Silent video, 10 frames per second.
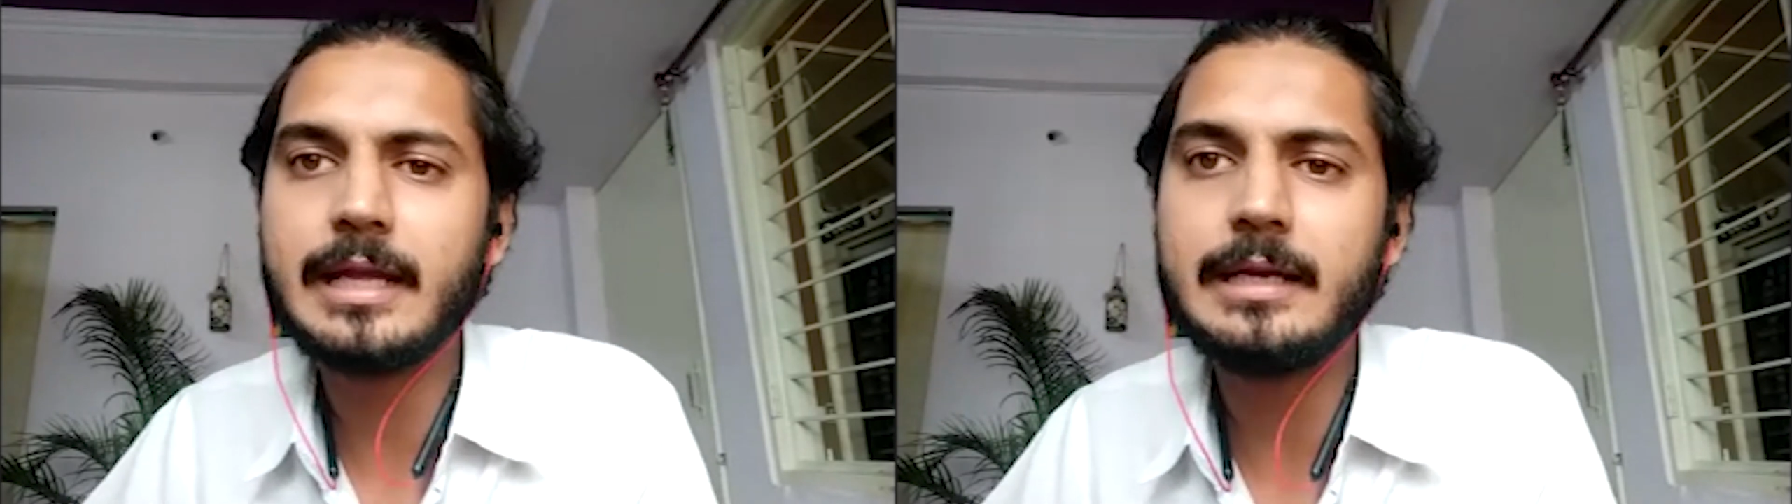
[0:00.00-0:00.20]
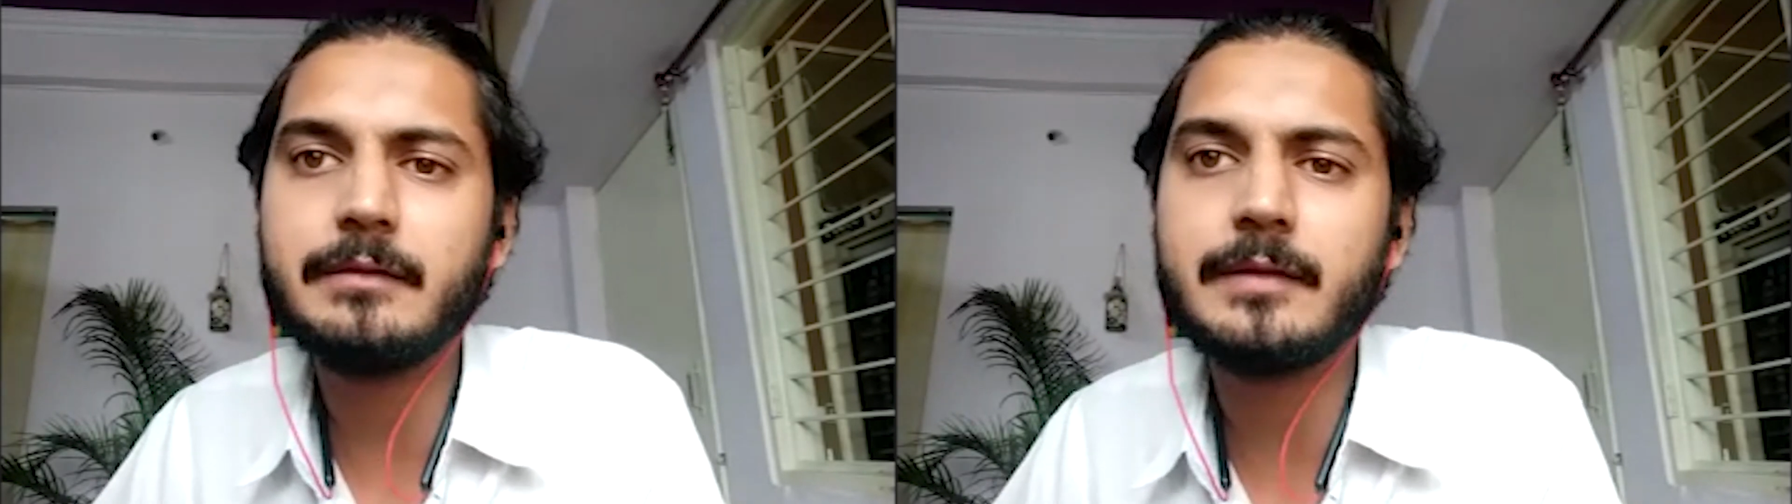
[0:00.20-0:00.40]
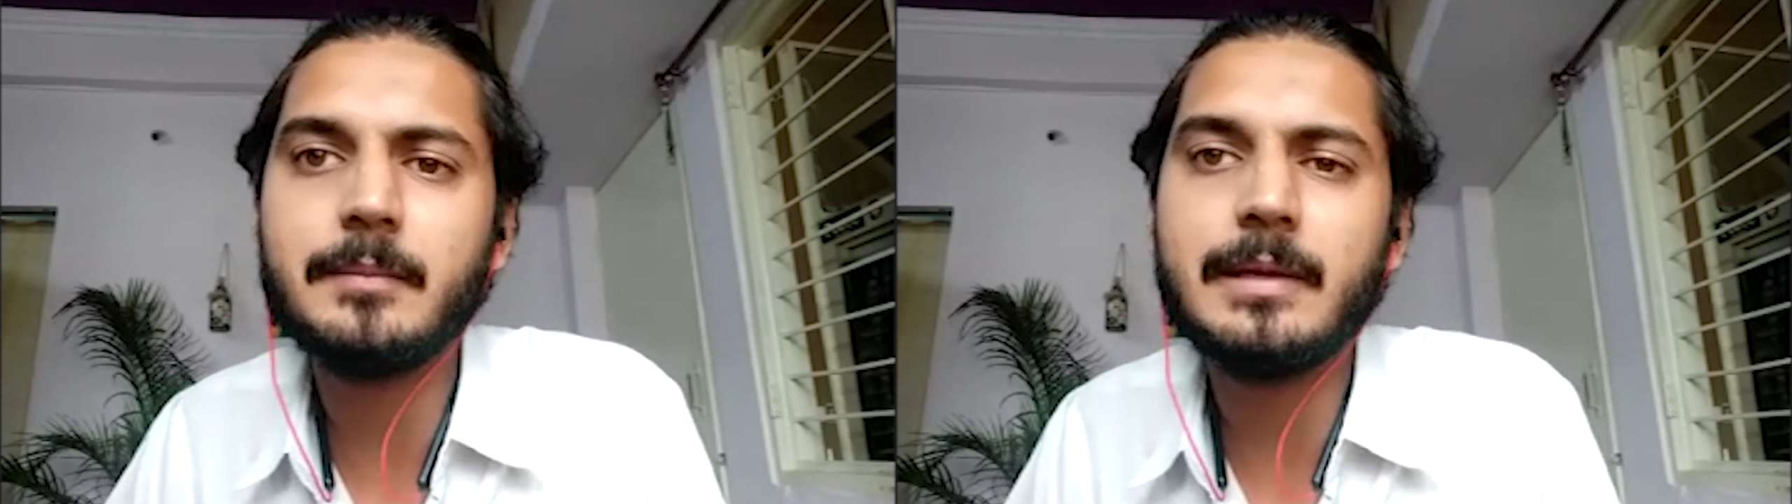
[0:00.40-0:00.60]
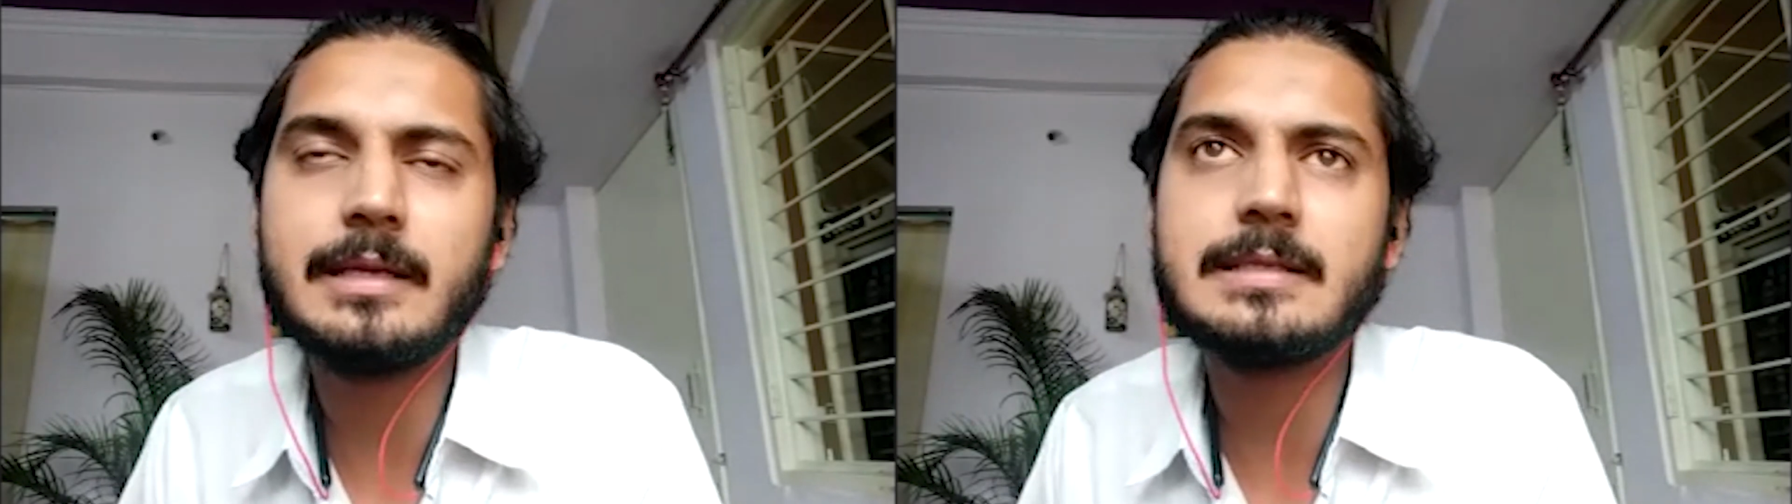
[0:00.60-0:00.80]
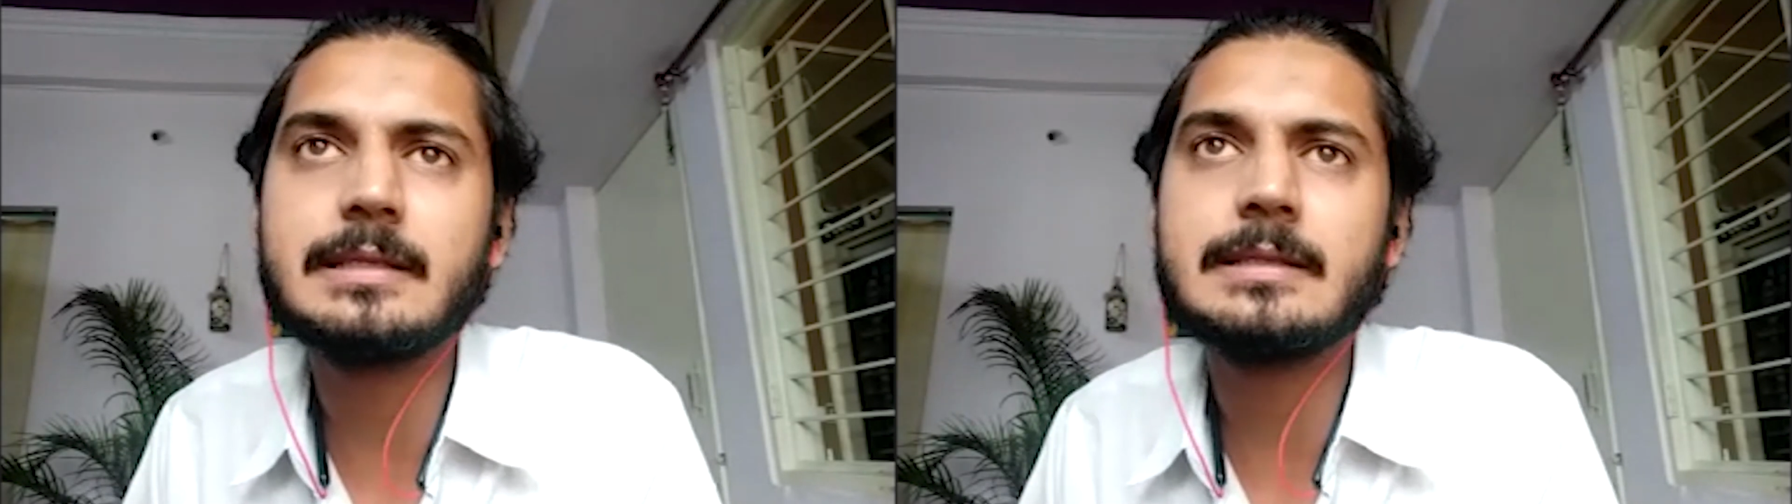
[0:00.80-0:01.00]
at different
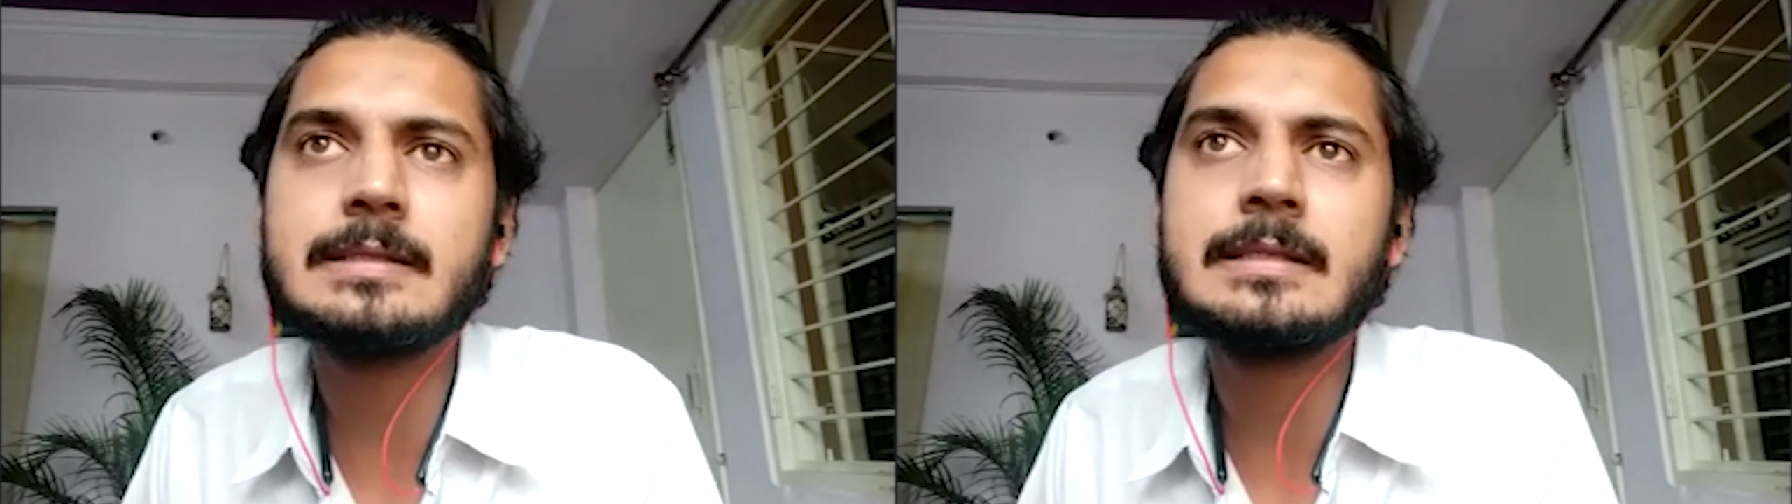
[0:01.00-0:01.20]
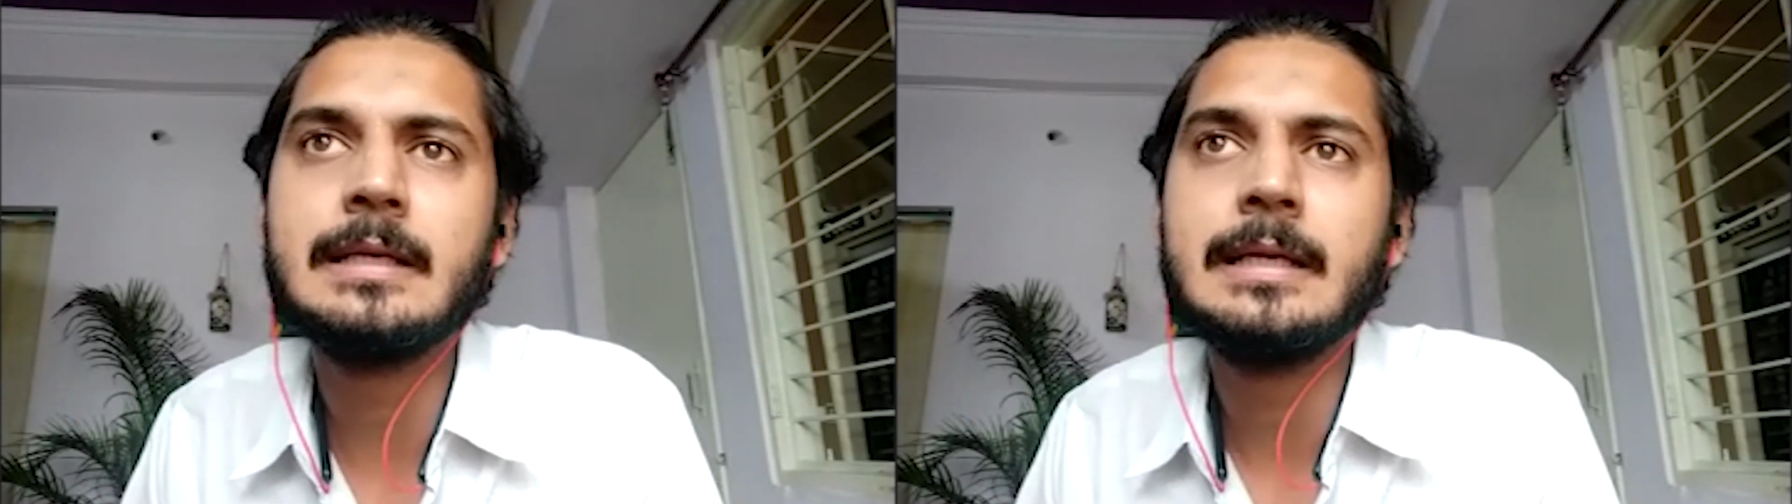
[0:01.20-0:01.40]
places.